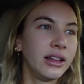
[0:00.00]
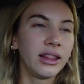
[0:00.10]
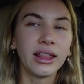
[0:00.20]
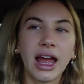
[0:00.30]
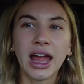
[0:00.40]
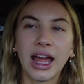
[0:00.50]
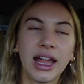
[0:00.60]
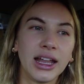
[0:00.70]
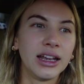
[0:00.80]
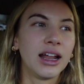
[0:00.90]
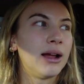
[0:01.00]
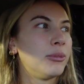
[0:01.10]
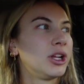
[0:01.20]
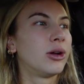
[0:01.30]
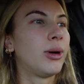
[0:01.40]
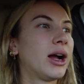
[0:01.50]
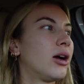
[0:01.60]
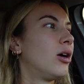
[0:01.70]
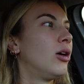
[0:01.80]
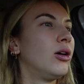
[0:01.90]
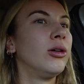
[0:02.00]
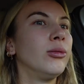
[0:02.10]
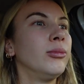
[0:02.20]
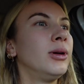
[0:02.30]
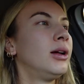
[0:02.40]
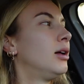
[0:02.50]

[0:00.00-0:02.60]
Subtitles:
Then I'm gonna go back home.